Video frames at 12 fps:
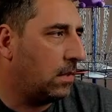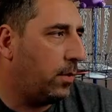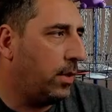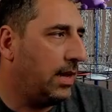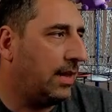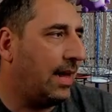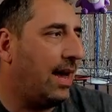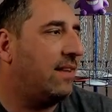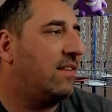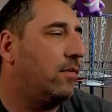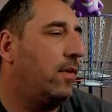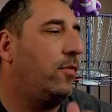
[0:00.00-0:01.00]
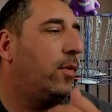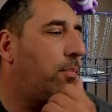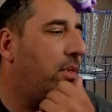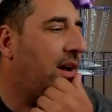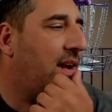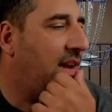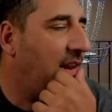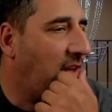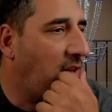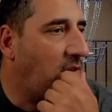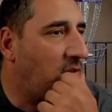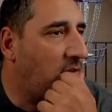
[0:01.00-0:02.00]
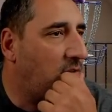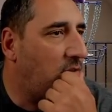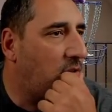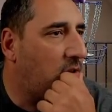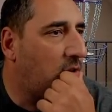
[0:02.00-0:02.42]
I would like to ask Swift what plugin he uses.